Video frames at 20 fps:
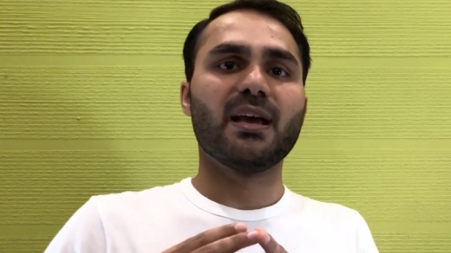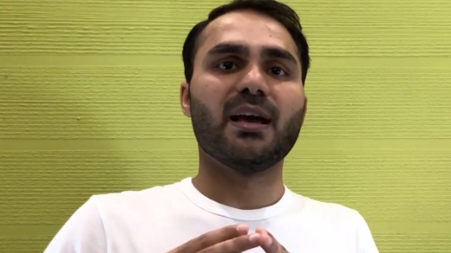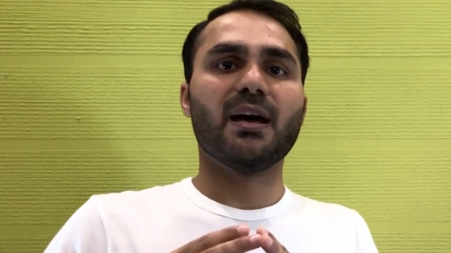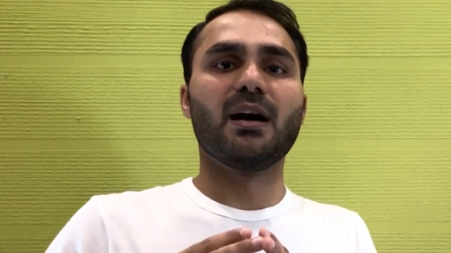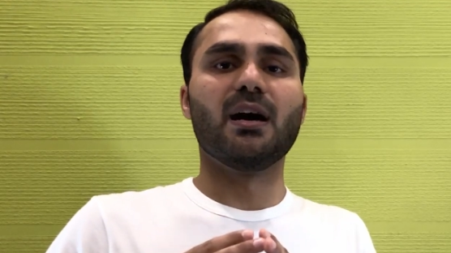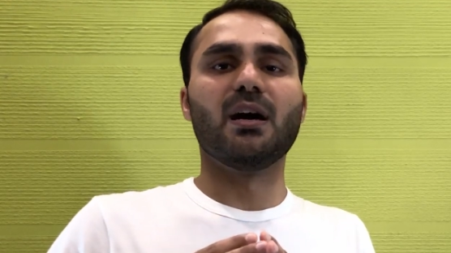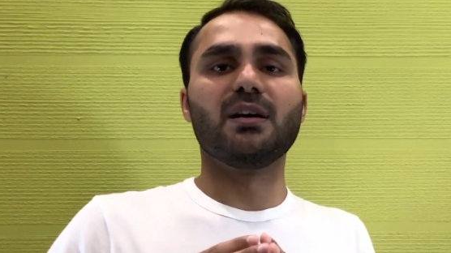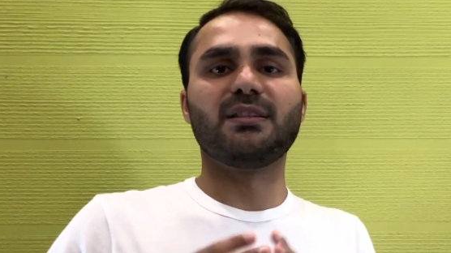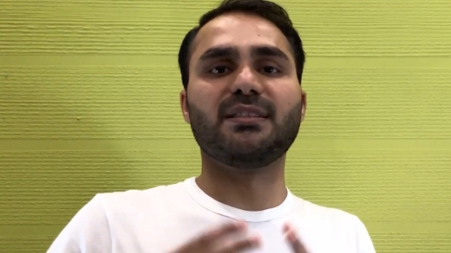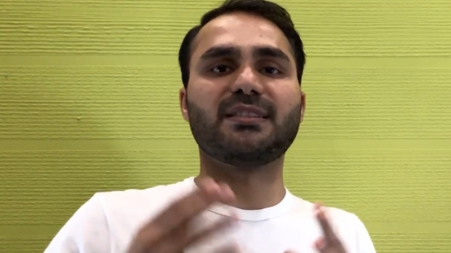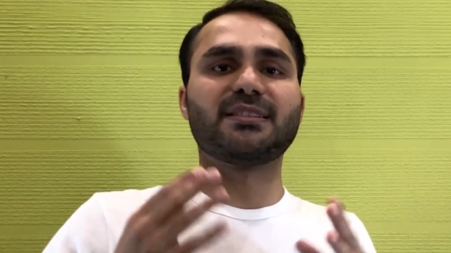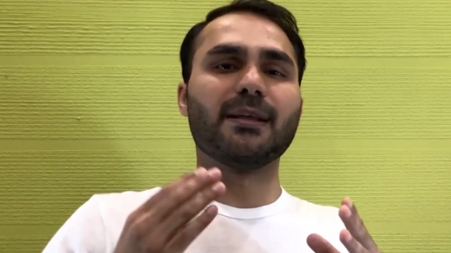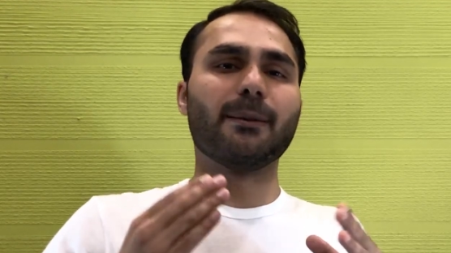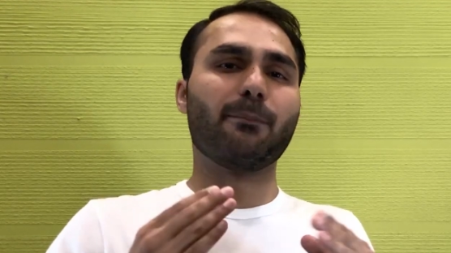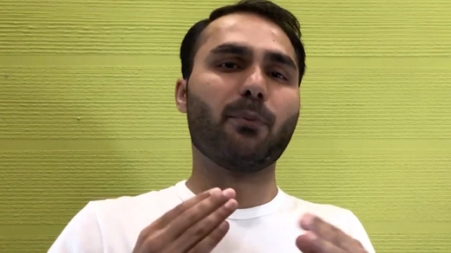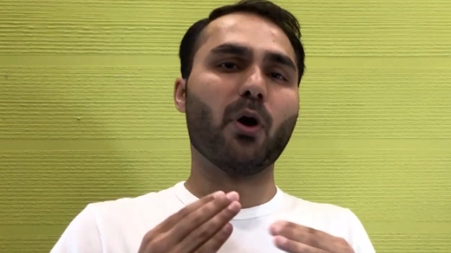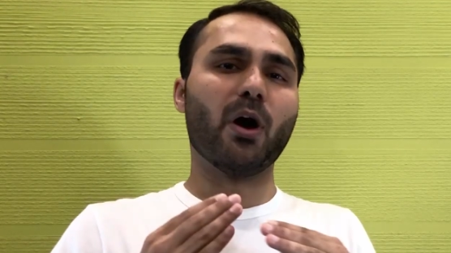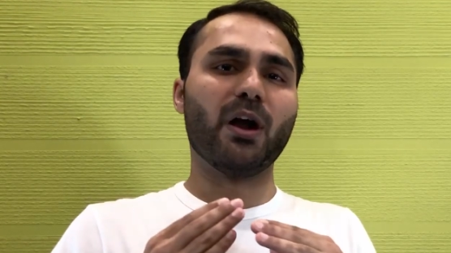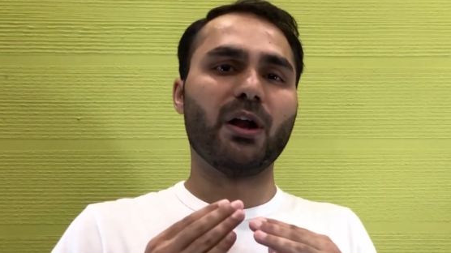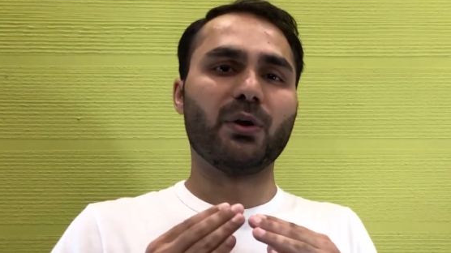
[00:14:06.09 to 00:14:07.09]
This is the
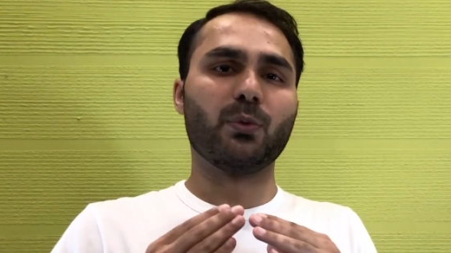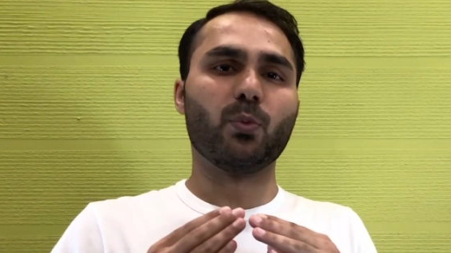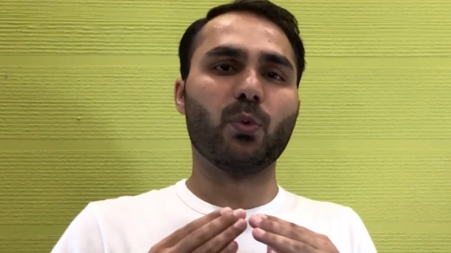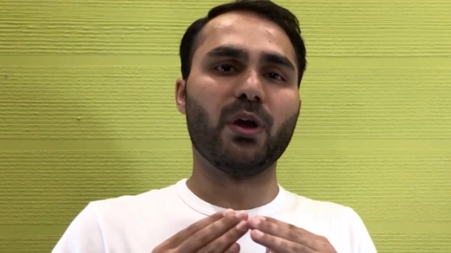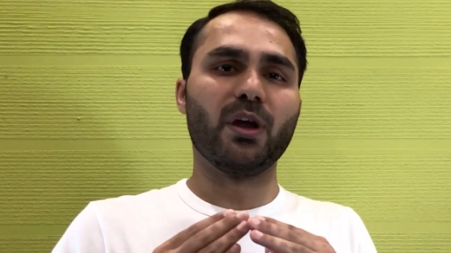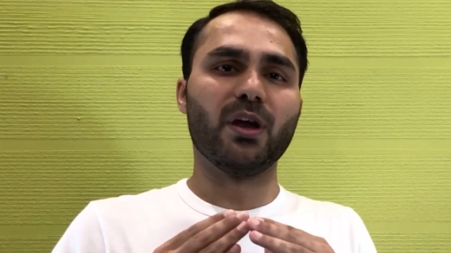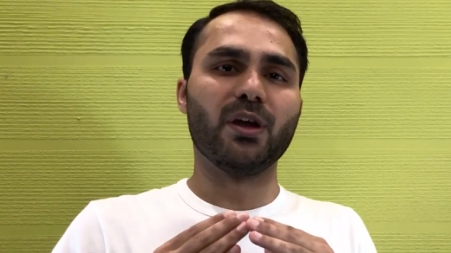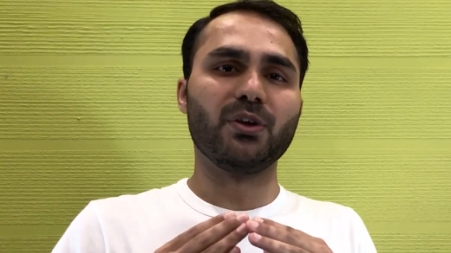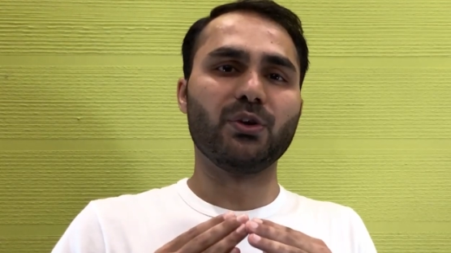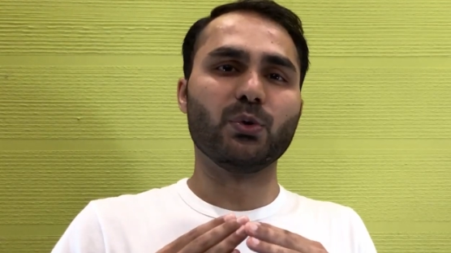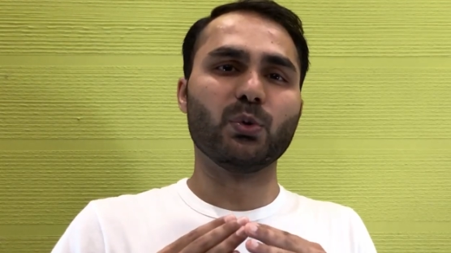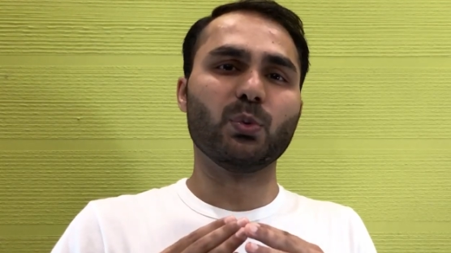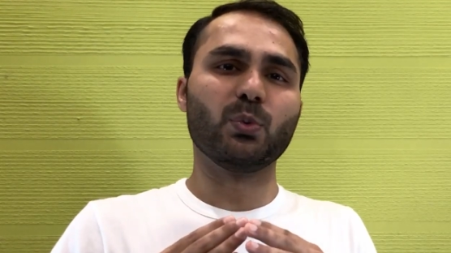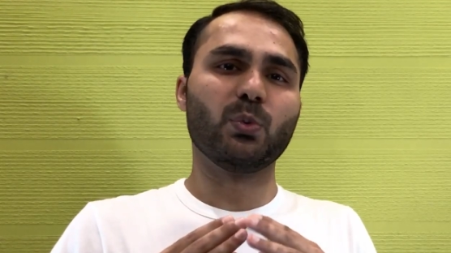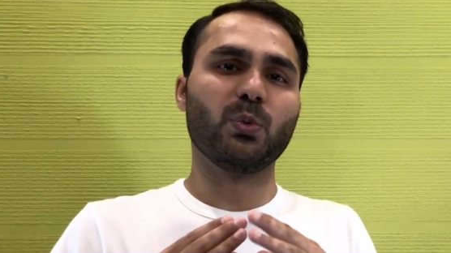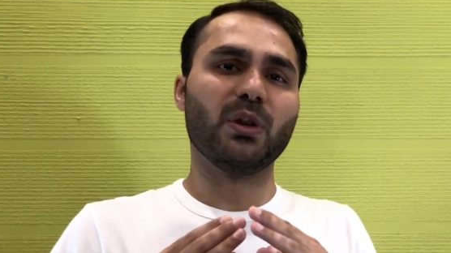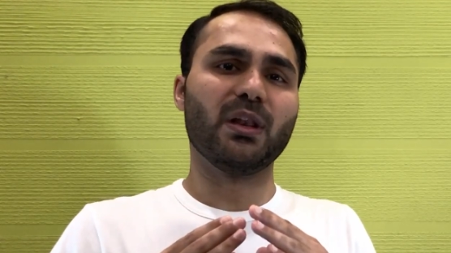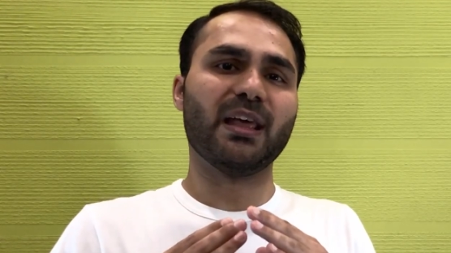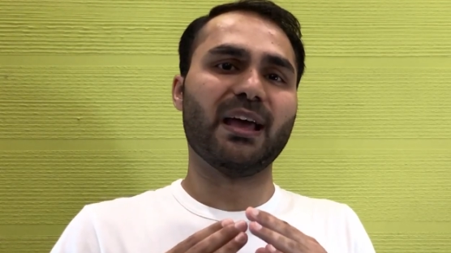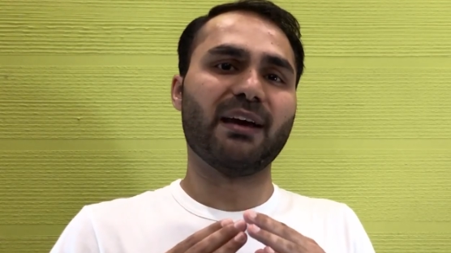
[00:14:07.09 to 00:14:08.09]
point where you
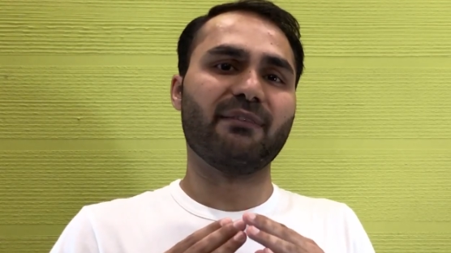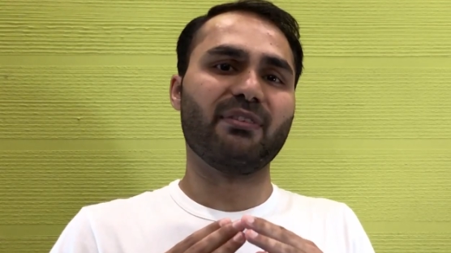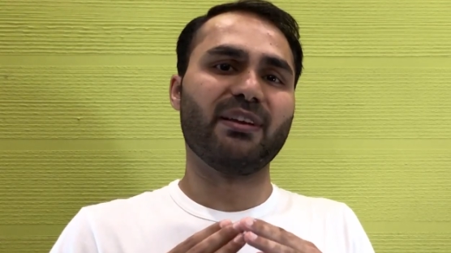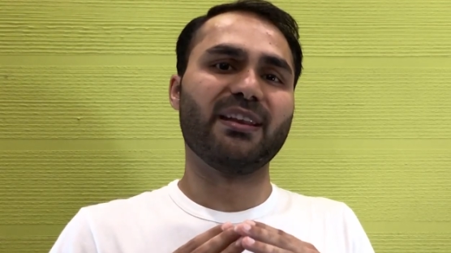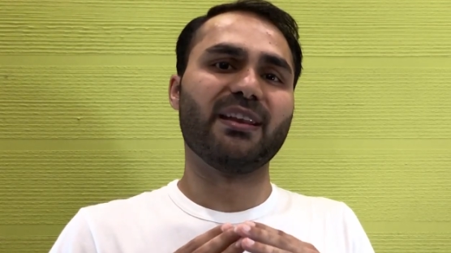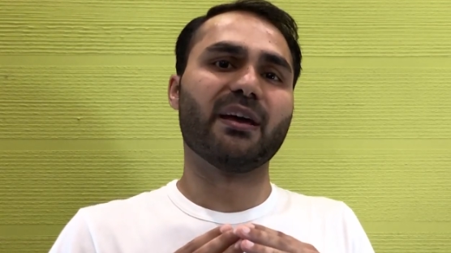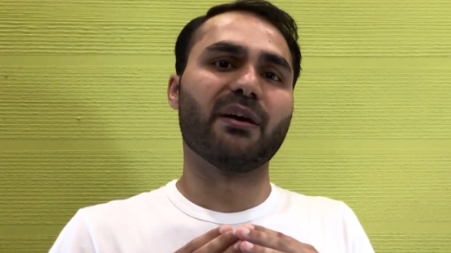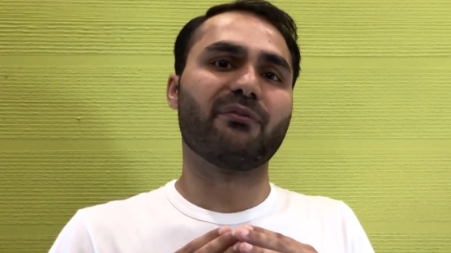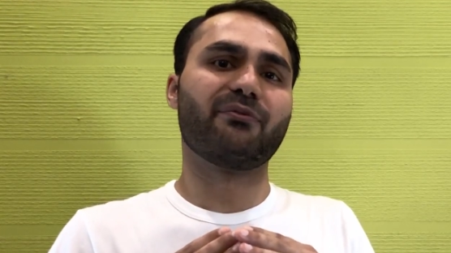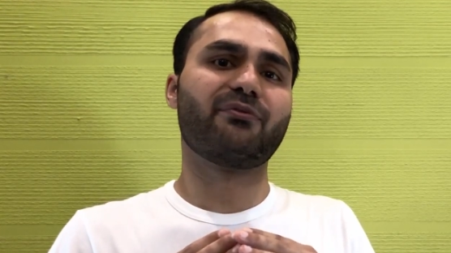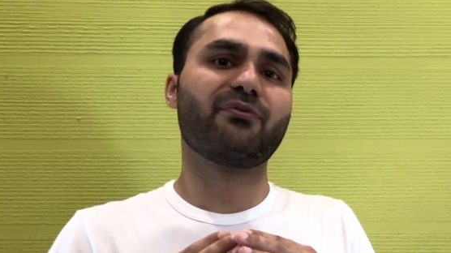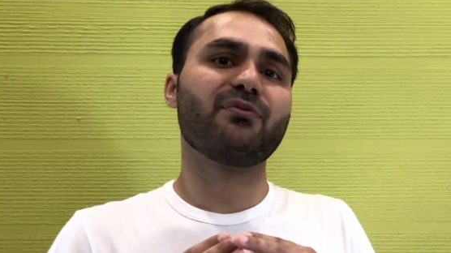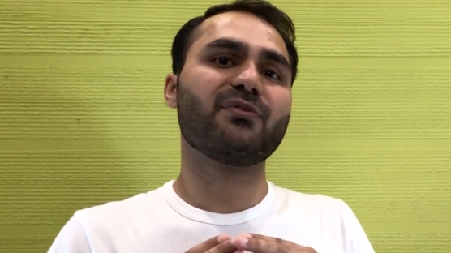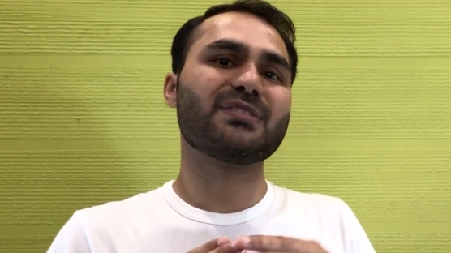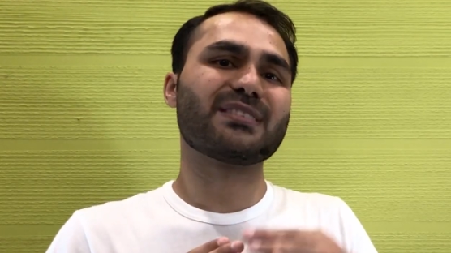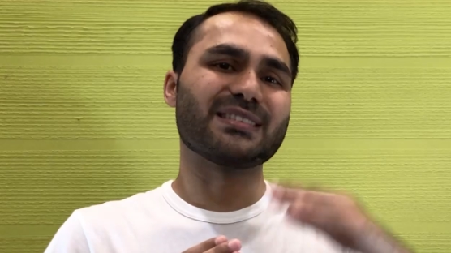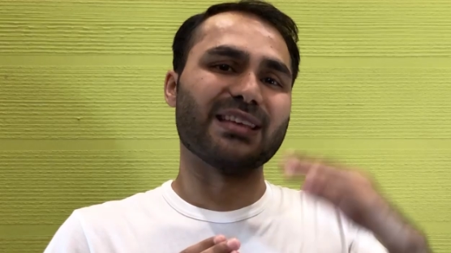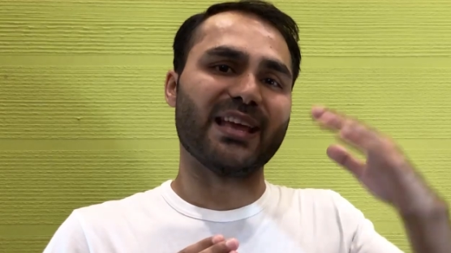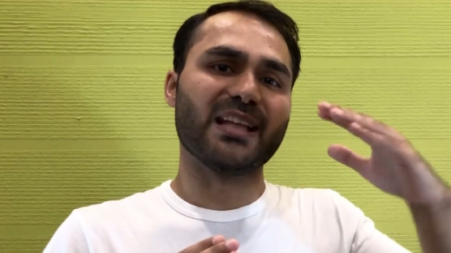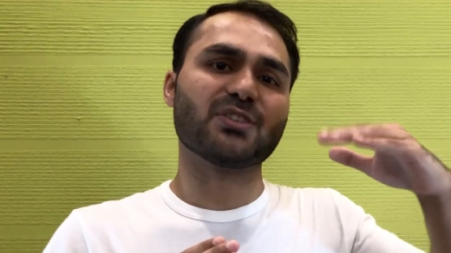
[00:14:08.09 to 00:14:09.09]
will have enough
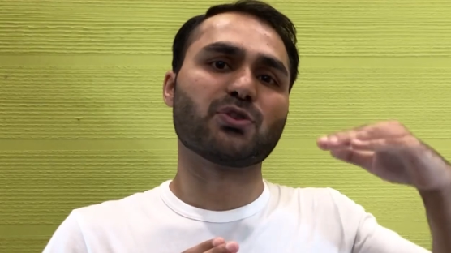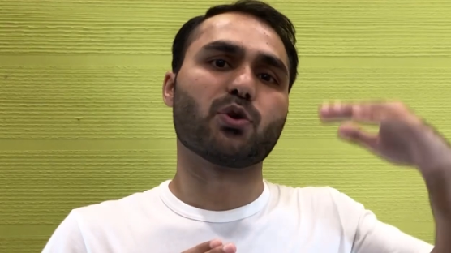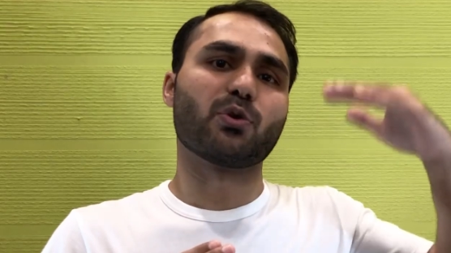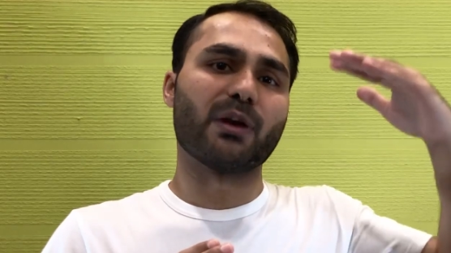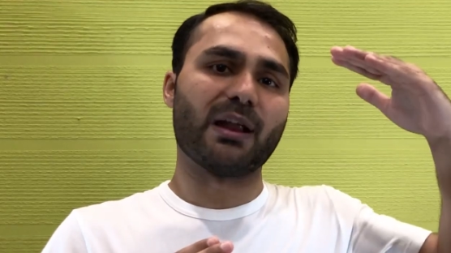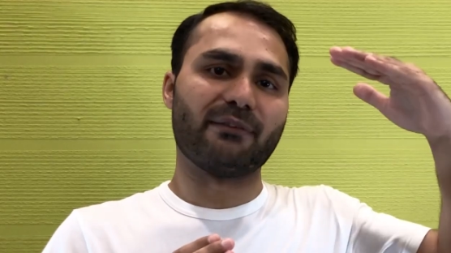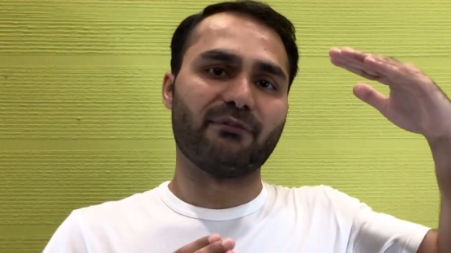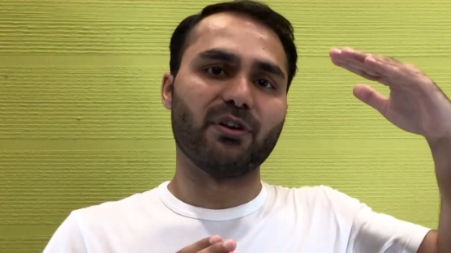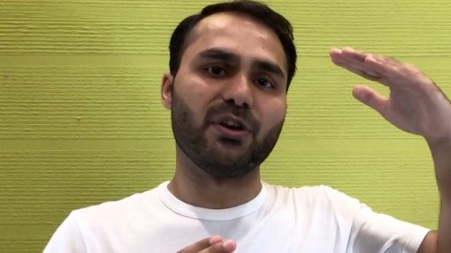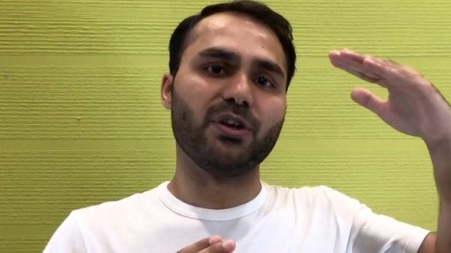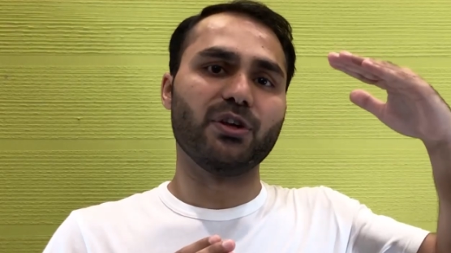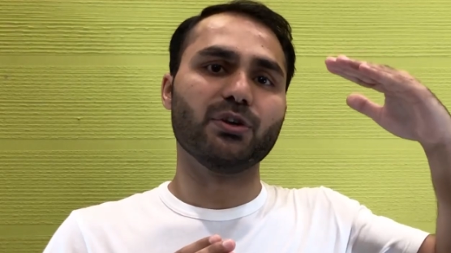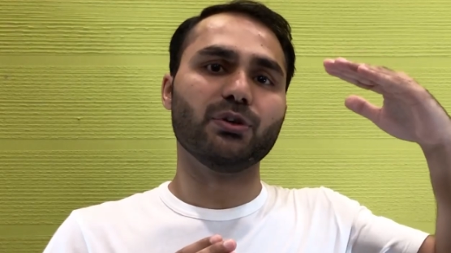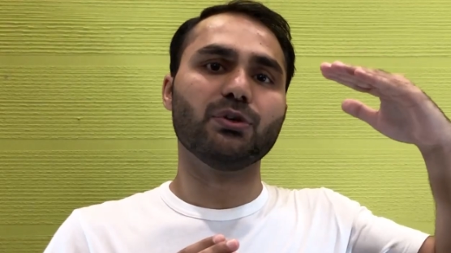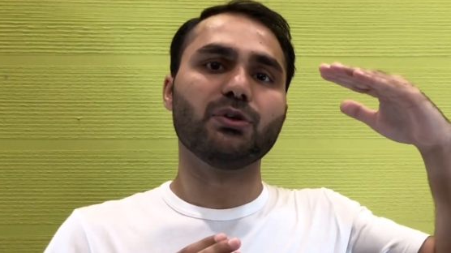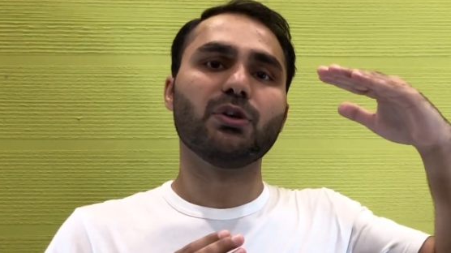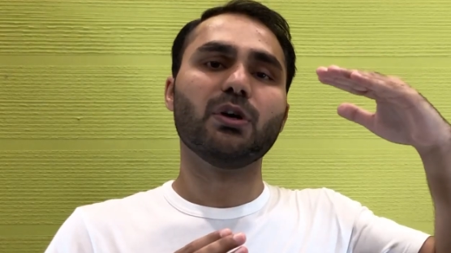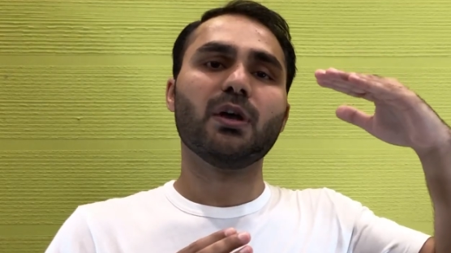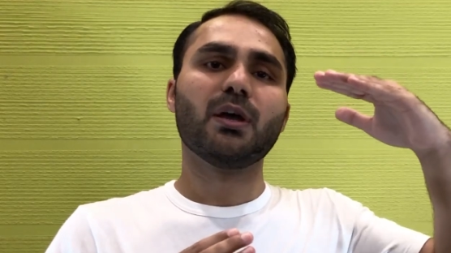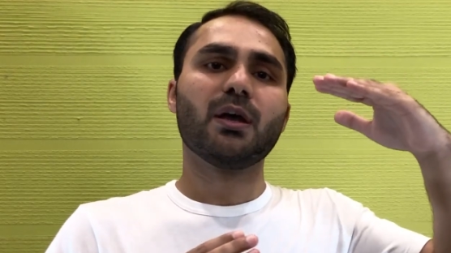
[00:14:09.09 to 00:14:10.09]
sales or
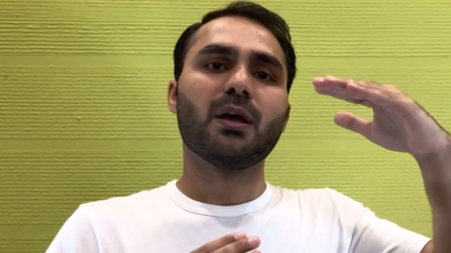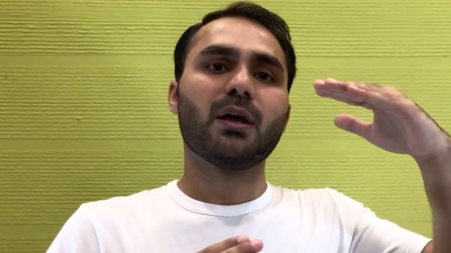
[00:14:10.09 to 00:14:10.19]
revenue